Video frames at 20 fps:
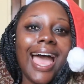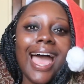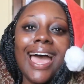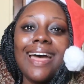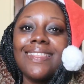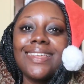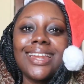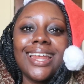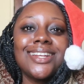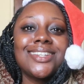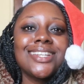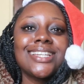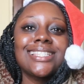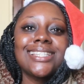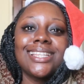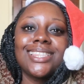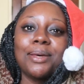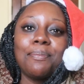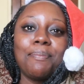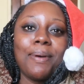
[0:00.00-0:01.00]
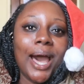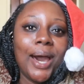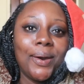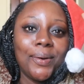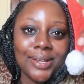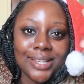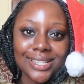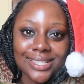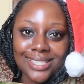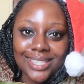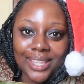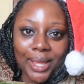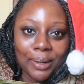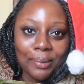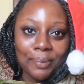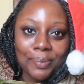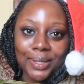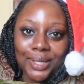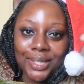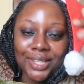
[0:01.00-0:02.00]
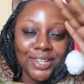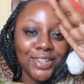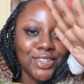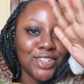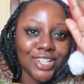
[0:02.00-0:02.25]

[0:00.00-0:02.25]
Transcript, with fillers: and then I just let the powers that be